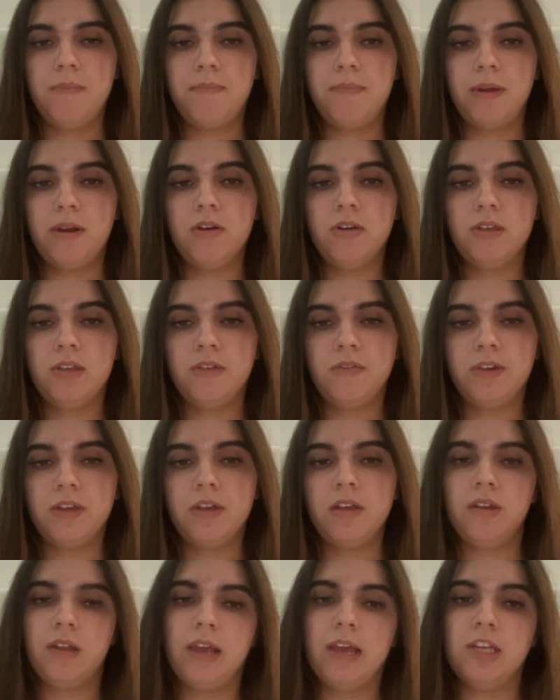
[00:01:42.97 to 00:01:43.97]
better civic
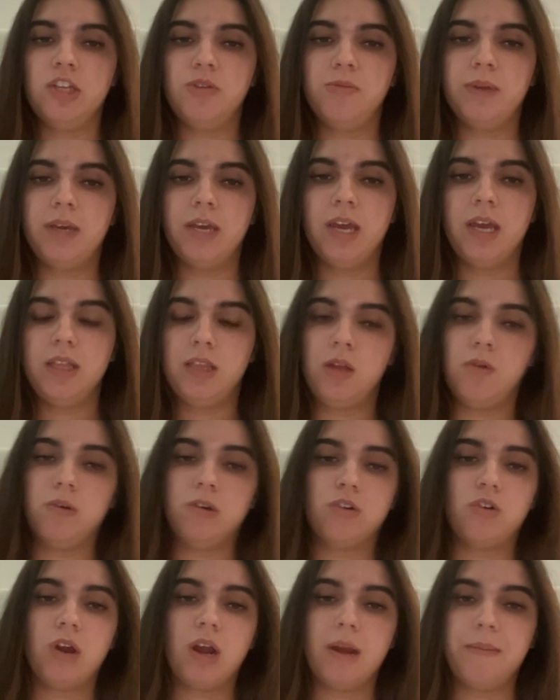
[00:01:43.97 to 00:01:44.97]
engagement, and lower
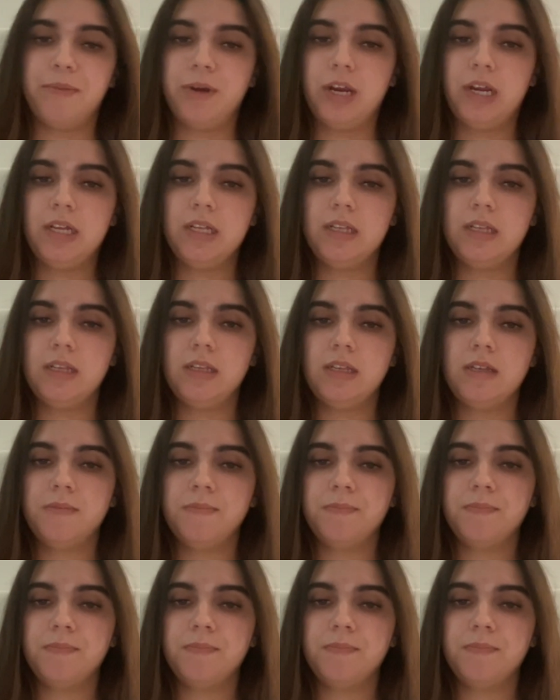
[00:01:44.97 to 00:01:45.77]
crime rates.